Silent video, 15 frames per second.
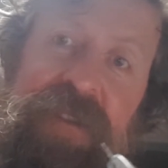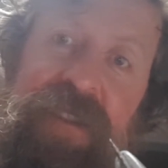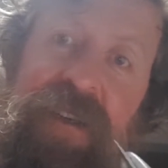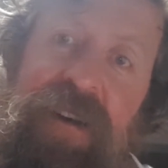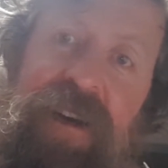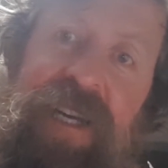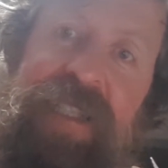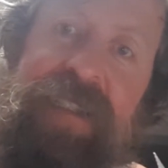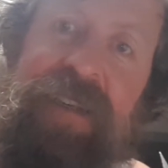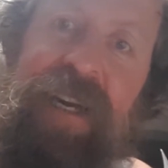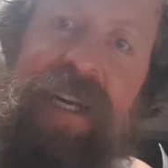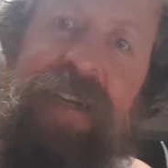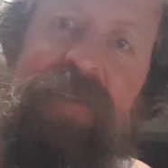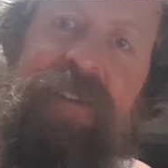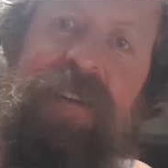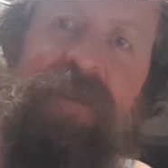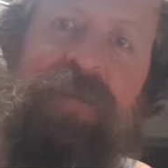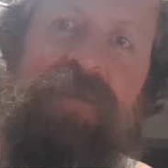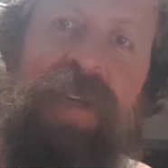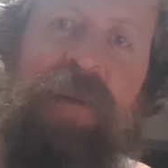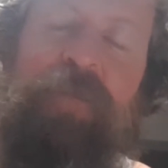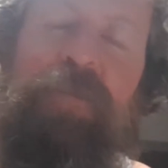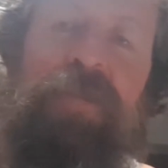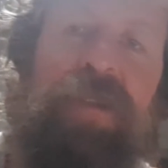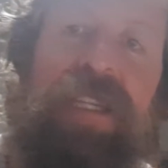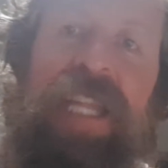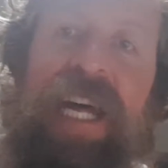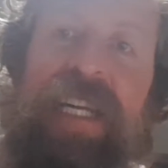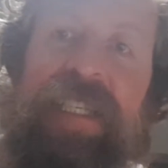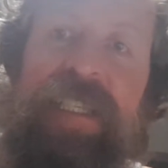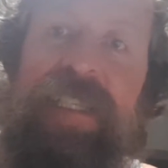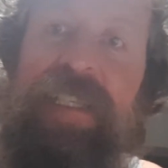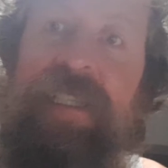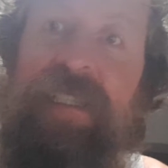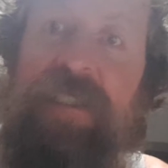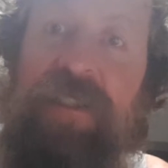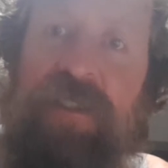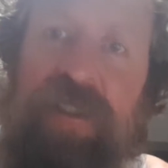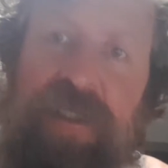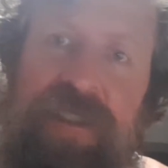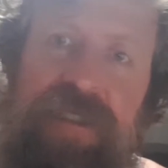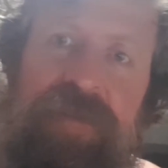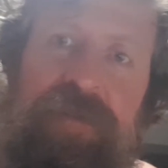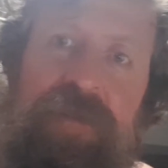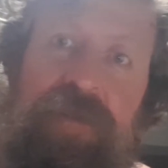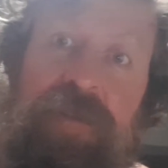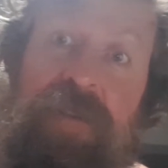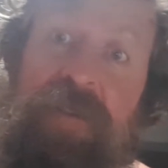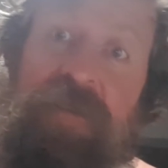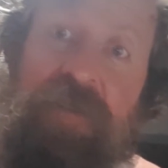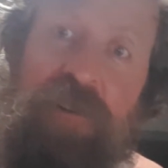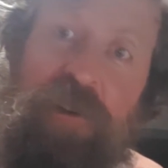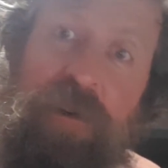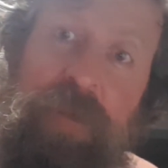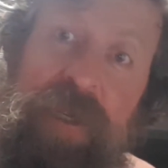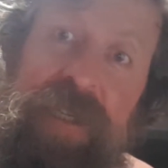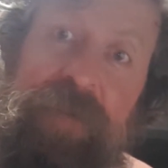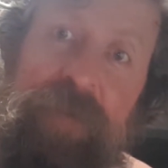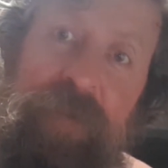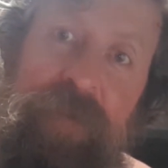I gave it a bloody good grooming.